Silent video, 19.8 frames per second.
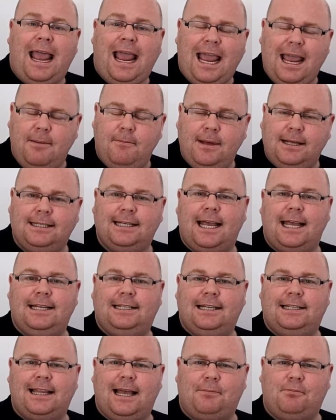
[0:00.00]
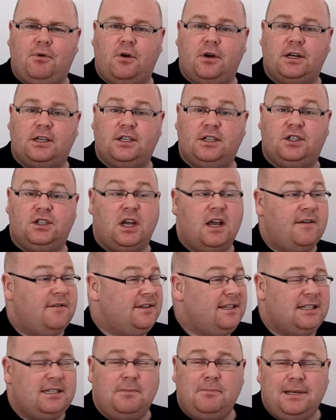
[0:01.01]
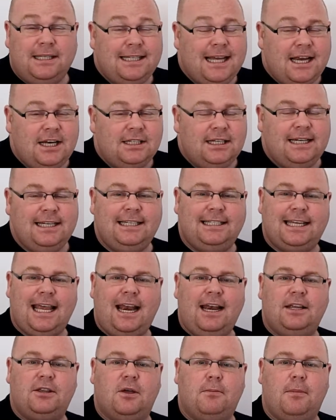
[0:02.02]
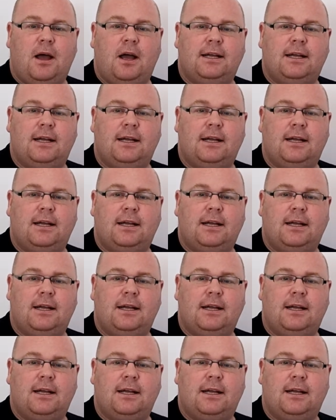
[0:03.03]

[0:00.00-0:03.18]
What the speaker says: imitating their products and services and potentially selling them